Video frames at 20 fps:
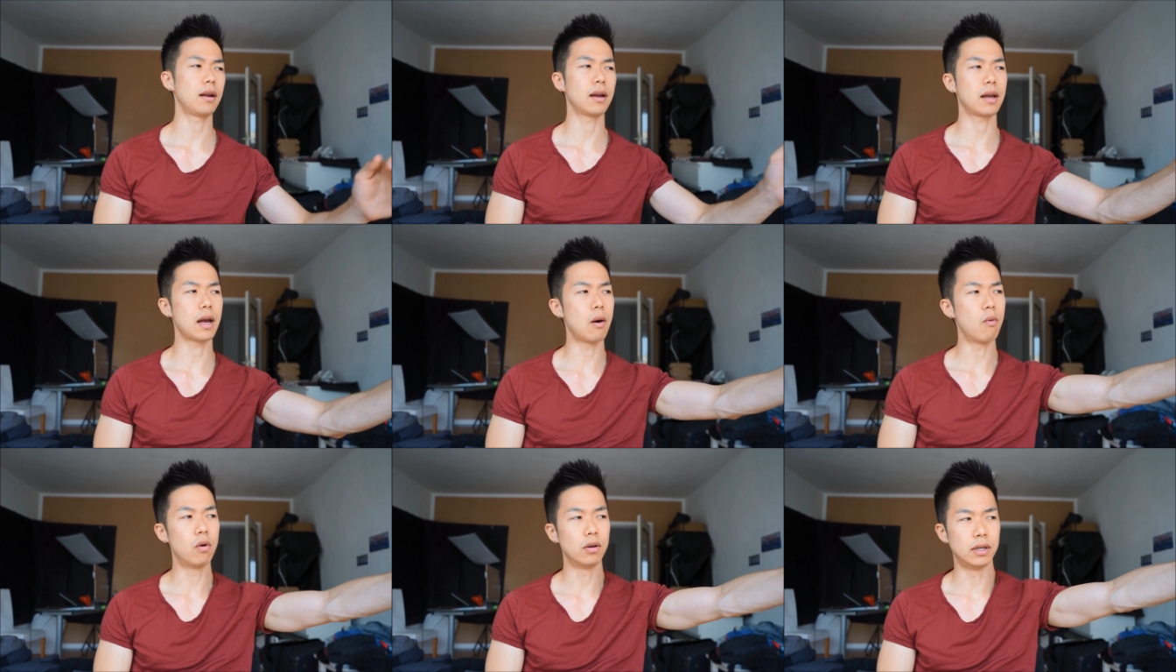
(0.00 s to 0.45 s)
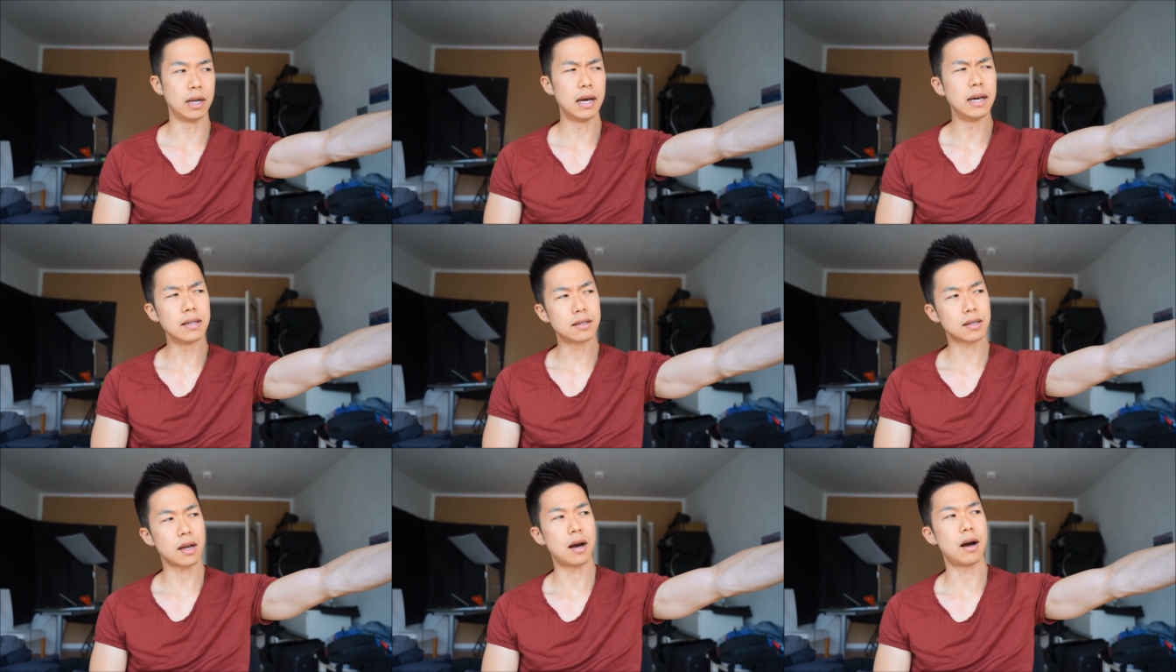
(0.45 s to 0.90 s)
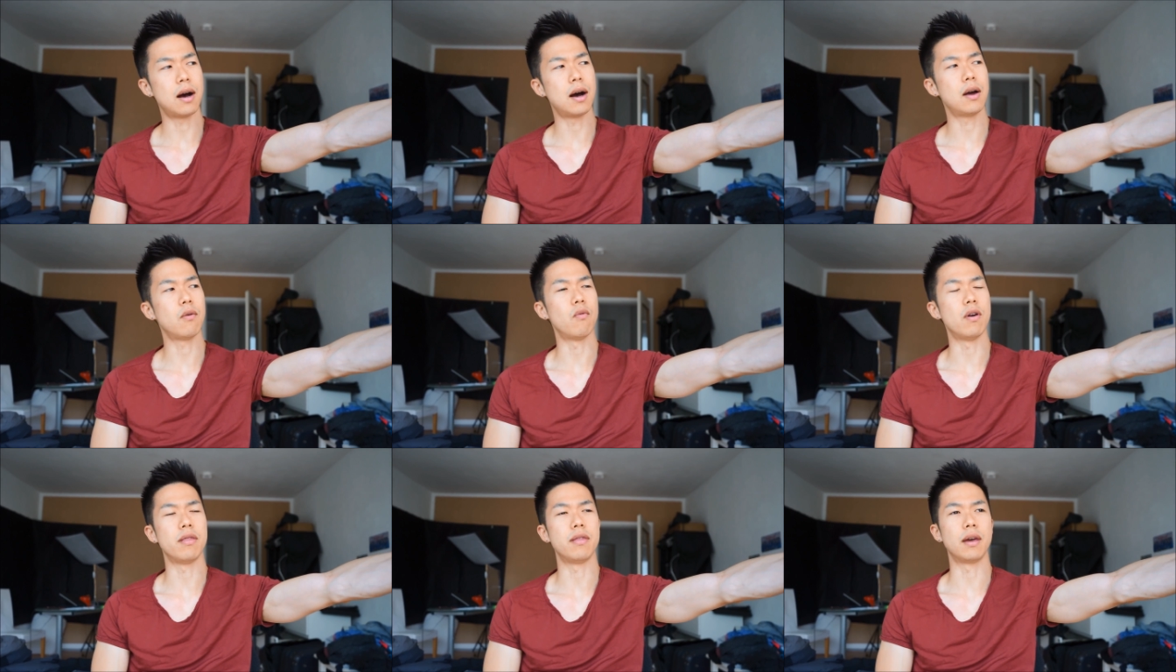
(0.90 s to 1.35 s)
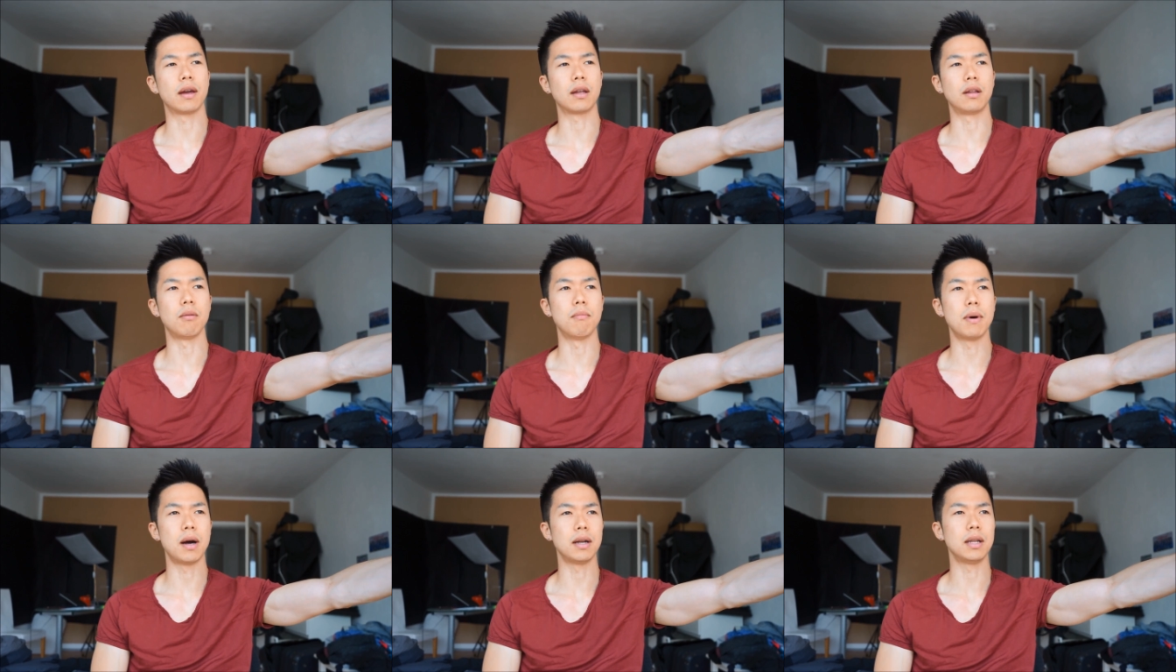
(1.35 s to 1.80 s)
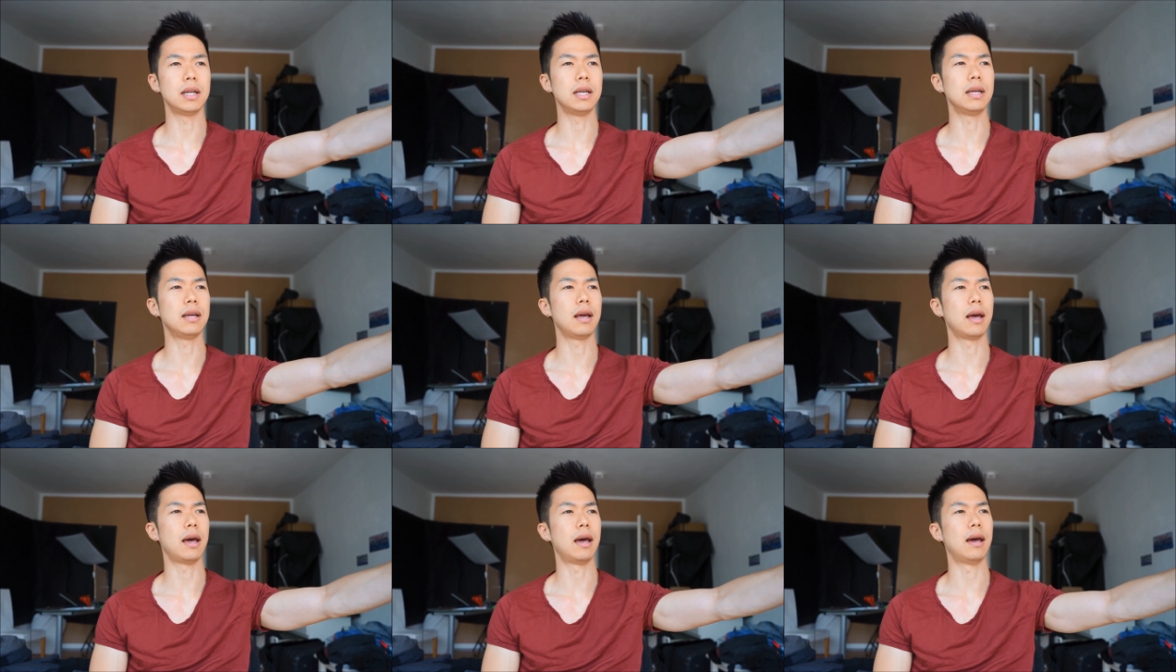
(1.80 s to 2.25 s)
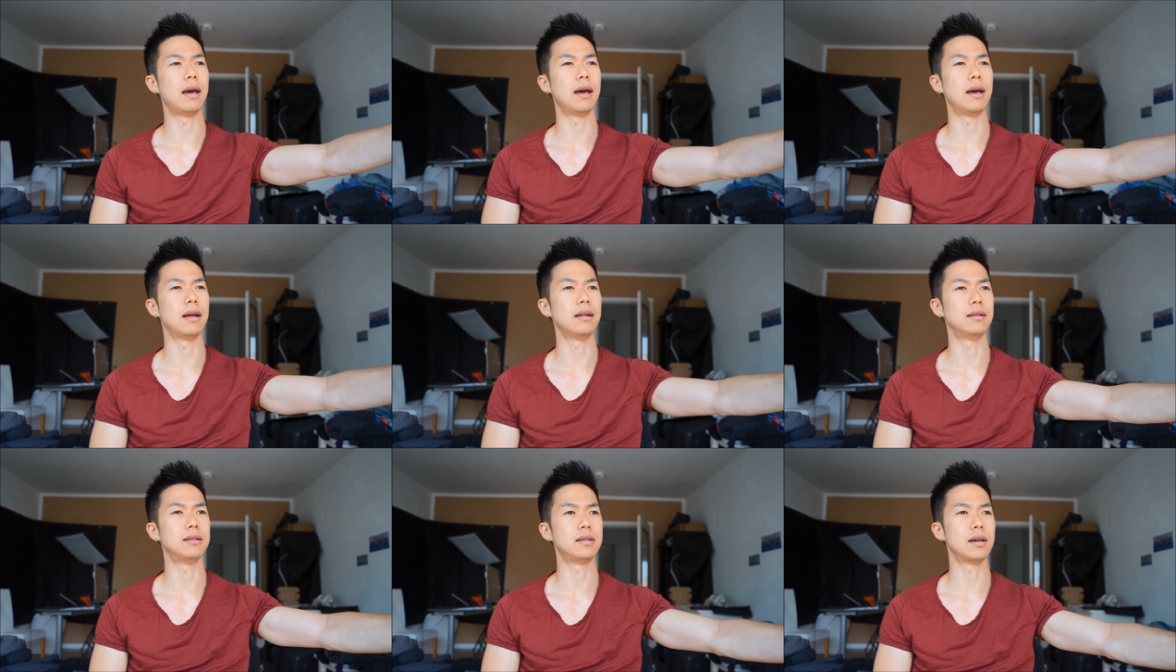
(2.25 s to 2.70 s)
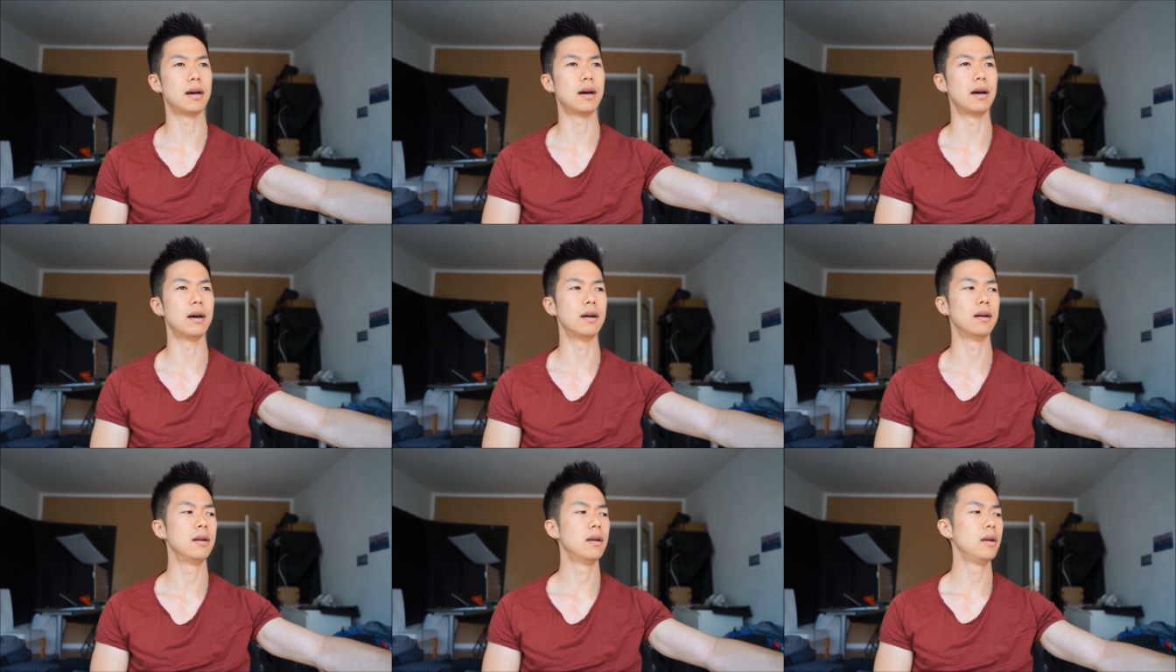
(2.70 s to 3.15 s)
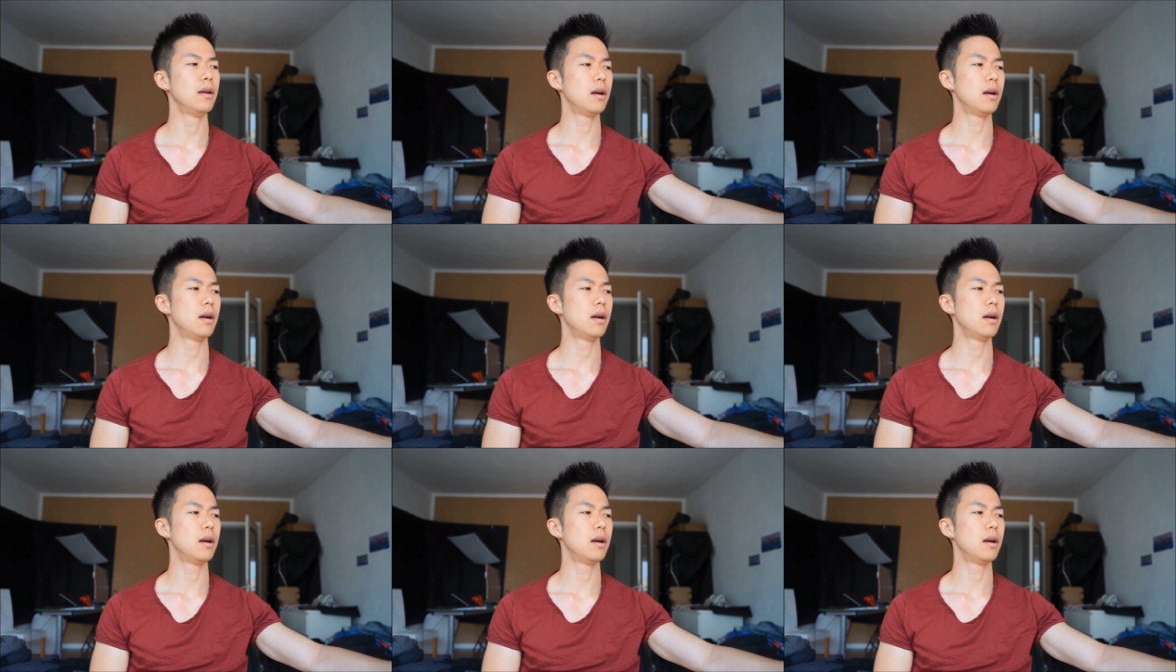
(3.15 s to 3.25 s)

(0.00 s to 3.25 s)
like I want a nice guy with like the money and uh,